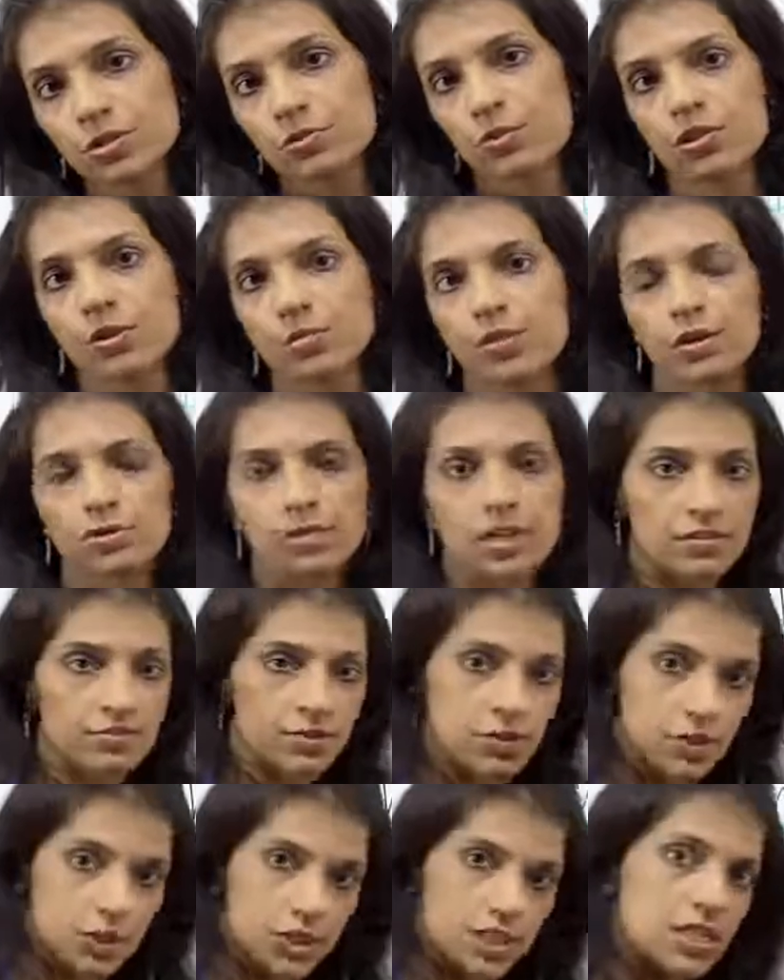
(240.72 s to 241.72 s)
and what about that
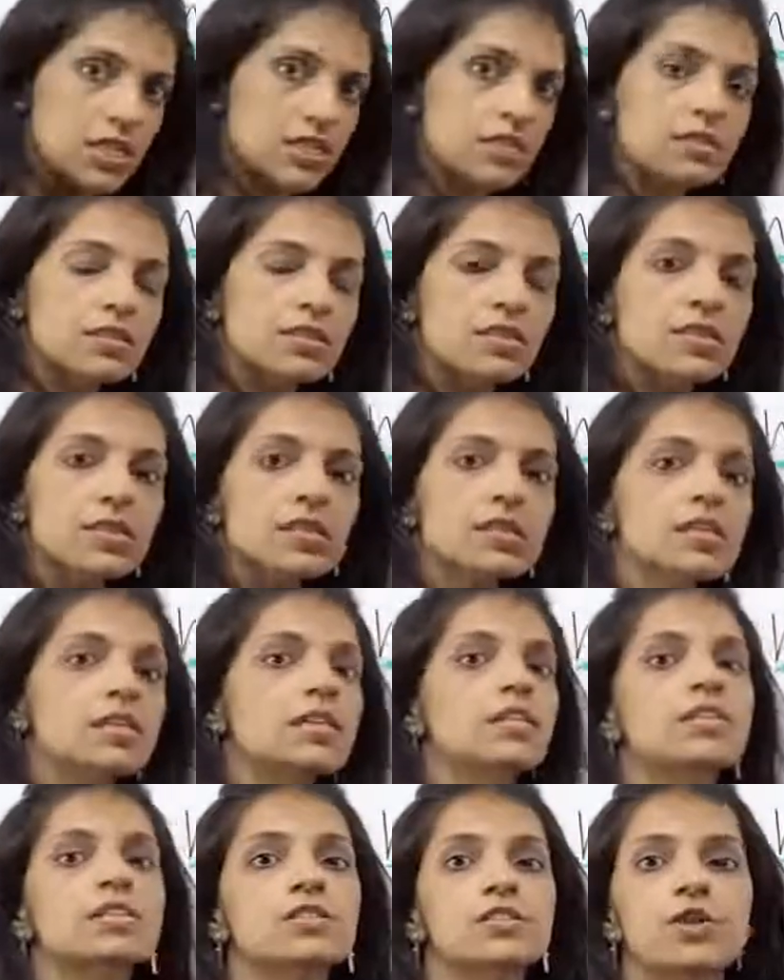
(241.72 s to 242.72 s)
we just learned earlier,
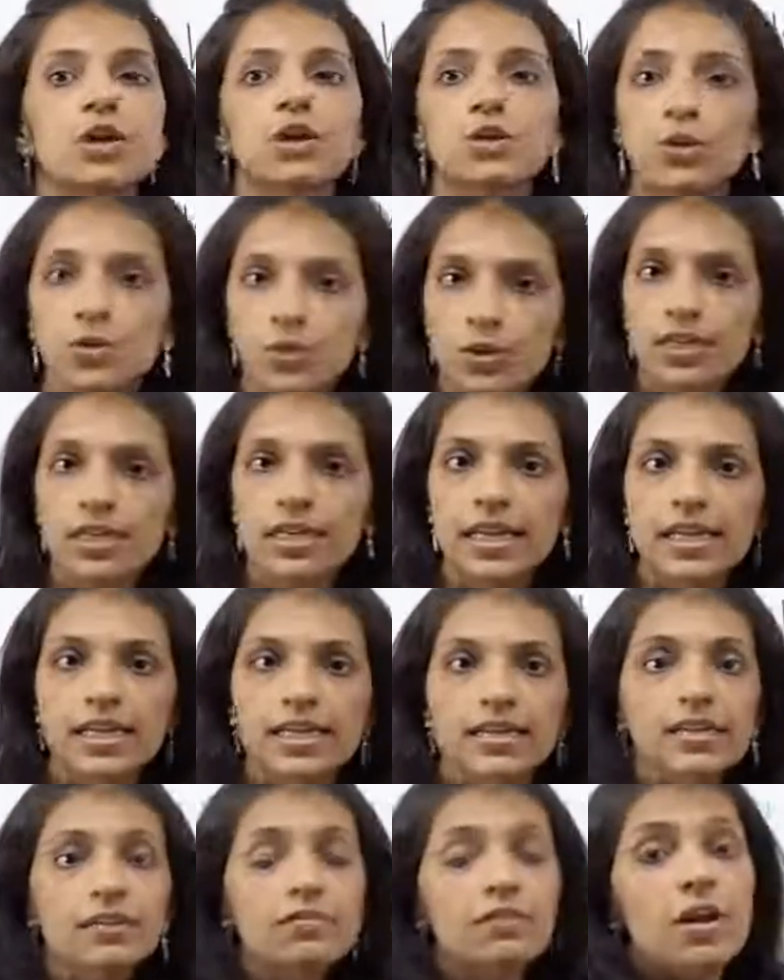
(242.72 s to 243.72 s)
it does not go in the
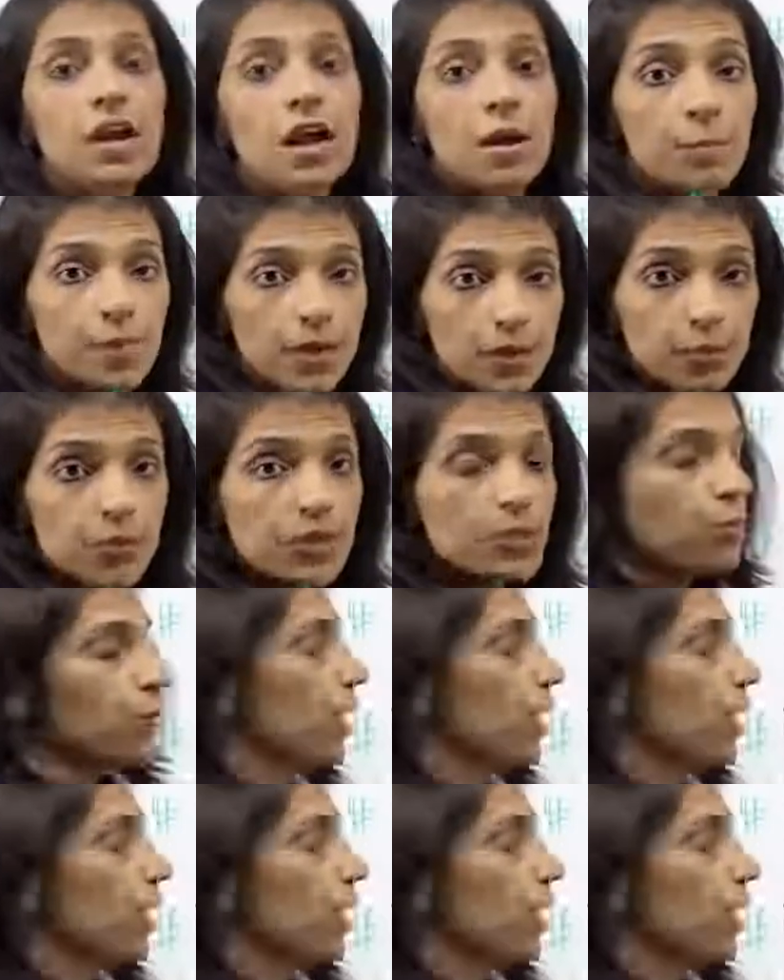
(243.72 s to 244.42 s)
negative, but with